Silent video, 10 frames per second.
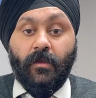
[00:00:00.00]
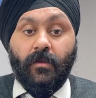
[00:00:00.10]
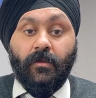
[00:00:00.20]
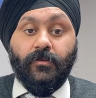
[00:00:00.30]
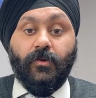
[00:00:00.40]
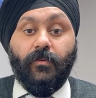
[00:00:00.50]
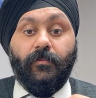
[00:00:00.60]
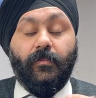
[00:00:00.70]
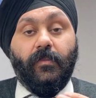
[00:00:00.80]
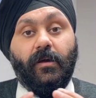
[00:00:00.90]
So
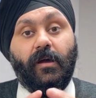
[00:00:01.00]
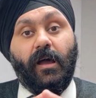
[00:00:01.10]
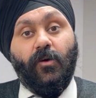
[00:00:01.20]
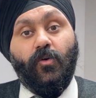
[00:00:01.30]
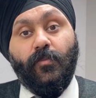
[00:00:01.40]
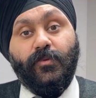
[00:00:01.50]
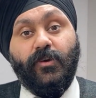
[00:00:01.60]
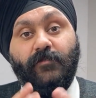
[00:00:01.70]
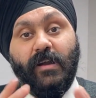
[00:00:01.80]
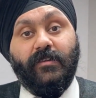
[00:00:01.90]
I hope you
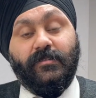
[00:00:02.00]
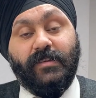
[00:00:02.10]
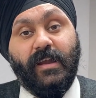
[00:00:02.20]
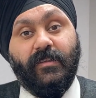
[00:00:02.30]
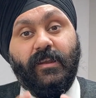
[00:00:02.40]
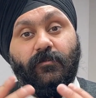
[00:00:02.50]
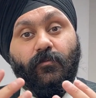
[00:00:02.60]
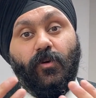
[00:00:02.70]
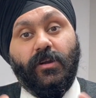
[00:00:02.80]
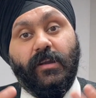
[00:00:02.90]
have understand that
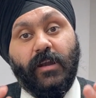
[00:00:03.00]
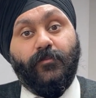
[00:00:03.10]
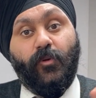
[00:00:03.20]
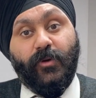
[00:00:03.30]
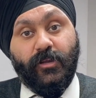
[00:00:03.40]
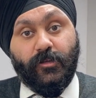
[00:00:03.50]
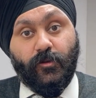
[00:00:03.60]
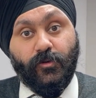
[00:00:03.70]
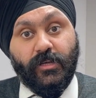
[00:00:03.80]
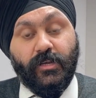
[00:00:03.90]
what let property
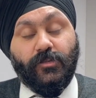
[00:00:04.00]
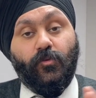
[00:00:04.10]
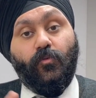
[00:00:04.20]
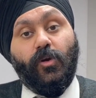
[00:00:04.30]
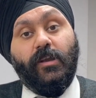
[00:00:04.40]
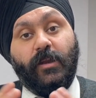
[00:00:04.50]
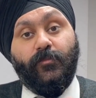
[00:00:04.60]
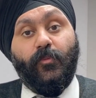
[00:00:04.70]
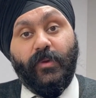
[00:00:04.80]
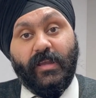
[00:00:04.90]
disclosure is or what let
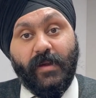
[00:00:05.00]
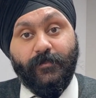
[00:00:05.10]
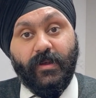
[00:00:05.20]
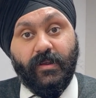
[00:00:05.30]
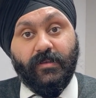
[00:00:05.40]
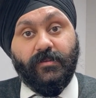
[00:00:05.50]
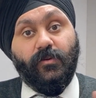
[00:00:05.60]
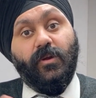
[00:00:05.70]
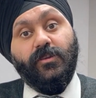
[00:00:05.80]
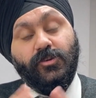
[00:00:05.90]
property campaign is.
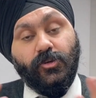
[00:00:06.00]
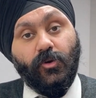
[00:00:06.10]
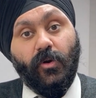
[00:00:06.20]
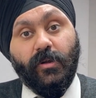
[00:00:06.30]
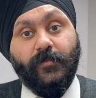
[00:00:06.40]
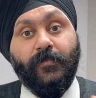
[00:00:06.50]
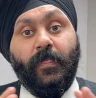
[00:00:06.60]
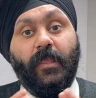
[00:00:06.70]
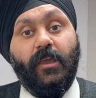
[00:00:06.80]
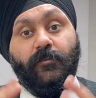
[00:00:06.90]
So in short,
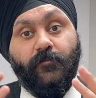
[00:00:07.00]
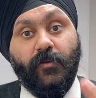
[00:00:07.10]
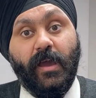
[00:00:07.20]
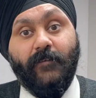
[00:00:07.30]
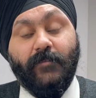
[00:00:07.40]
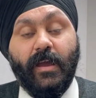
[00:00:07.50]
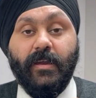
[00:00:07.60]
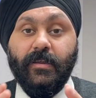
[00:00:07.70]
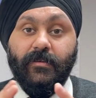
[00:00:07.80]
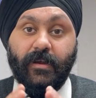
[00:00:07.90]
if you have
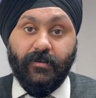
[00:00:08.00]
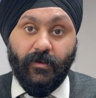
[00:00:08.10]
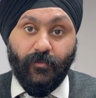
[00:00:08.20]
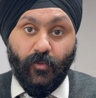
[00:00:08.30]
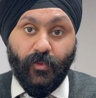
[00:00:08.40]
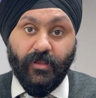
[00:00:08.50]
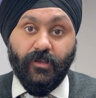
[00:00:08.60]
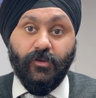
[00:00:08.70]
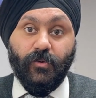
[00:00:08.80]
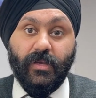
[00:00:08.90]
any rental property in
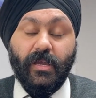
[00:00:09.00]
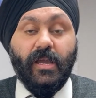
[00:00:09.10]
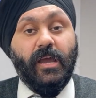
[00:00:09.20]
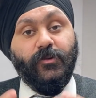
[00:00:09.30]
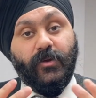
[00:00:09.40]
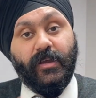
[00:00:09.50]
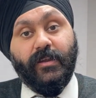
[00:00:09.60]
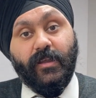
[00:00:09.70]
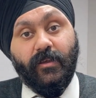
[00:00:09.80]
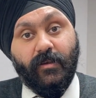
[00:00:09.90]
the UK and you're
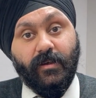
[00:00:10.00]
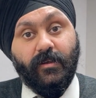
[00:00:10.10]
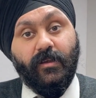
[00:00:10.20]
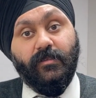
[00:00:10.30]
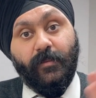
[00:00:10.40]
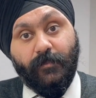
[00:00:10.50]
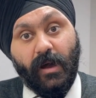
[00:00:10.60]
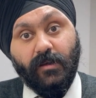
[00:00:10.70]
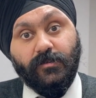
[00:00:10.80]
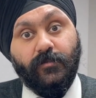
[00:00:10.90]
getting rent in the
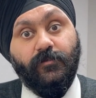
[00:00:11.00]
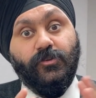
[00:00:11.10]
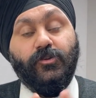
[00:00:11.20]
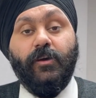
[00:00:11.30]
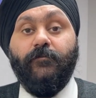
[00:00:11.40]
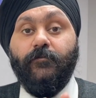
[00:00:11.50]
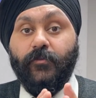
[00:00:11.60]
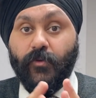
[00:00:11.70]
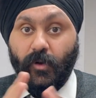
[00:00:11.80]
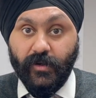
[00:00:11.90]
past which you have
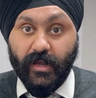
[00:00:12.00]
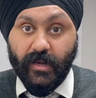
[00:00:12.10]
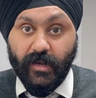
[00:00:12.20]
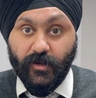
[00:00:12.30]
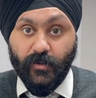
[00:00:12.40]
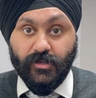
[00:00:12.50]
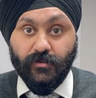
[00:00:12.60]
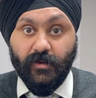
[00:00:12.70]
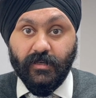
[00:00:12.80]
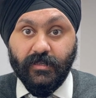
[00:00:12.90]
not declared to
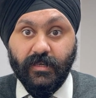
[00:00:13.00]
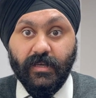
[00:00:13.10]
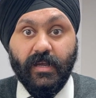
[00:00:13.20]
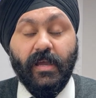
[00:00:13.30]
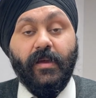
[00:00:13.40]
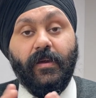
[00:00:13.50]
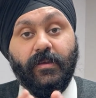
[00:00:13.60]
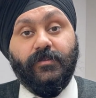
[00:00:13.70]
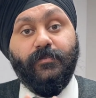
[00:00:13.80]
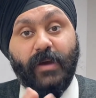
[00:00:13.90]
HMRC,
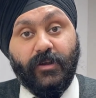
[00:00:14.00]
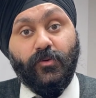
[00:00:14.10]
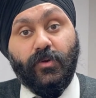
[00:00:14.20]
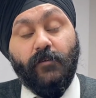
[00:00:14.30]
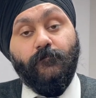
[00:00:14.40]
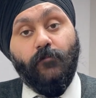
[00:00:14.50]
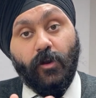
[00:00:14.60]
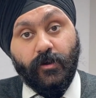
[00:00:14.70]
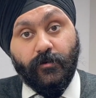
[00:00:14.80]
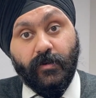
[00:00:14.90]
it's better to come
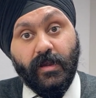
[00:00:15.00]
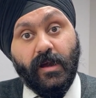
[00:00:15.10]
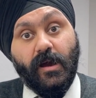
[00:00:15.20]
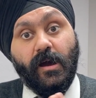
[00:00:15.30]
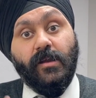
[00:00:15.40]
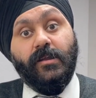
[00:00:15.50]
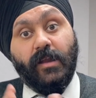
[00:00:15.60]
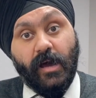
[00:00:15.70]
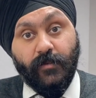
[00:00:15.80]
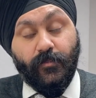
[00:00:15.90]
voluntary
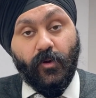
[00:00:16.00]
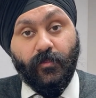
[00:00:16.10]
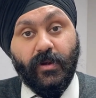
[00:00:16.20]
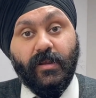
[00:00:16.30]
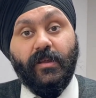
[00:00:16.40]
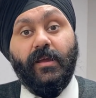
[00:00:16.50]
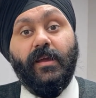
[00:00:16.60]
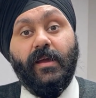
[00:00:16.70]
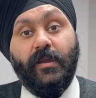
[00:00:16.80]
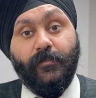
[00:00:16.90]
under unprompted
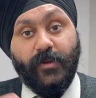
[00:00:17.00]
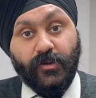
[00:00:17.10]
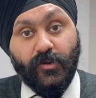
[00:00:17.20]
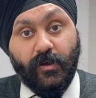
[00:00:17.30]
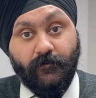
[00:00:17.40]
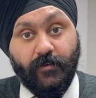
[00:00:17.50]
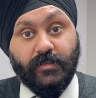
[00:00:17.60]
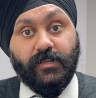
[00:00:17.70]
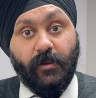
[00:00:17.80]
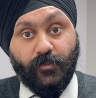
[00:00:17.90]
and bring your
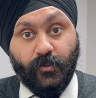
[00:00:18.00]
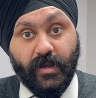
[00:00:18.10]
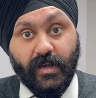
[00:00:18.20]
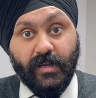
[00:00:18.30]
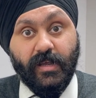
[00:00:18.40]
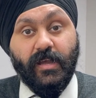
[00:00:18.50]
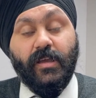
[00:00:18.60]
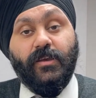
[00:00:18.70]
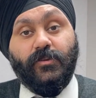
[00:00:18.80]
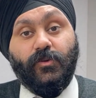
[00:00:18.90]
affairs up to date,
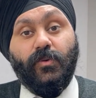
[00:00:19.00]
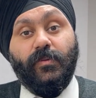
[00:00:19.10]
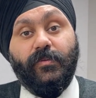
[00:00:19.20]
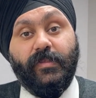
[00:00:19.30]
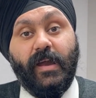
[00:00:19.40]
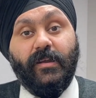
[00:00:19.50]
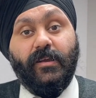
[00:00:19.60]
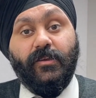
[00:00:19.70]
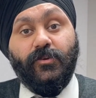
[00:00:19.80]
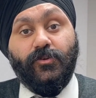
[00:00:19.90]
so
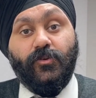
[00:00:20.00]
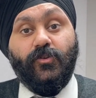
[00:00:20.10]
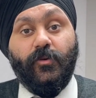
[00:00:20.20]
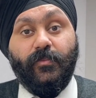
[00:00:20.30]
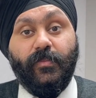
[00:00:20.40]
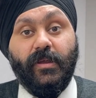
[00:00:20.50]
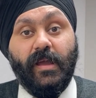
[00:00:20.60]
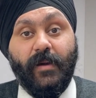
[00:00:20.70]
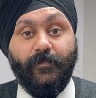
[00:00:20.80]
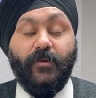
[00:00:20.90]
that you should not be
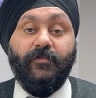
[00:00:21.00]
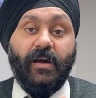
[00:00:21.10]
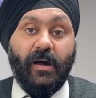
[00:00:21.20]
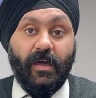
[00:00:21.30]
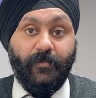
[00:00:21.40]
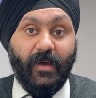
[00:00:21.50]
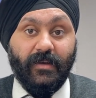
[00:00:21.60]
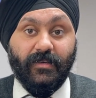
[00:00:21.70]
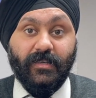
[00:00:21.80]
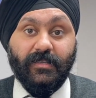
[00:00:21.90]
hampered with the higher
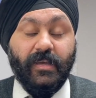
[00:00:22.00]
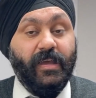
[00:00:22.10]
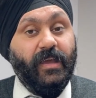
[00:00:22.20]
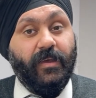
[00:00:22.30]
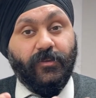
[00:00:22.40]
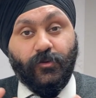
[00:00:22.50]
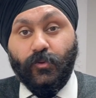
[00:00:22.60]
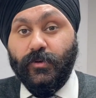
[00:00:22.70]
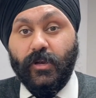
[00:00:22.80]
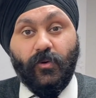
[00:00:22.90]
penalties.
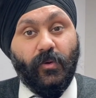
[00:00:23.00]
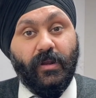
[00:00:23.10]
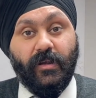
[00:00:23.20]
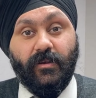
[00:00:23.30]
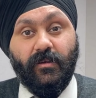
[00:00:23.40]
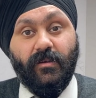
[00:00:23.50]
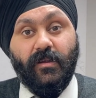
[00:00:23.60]
Sooner or later,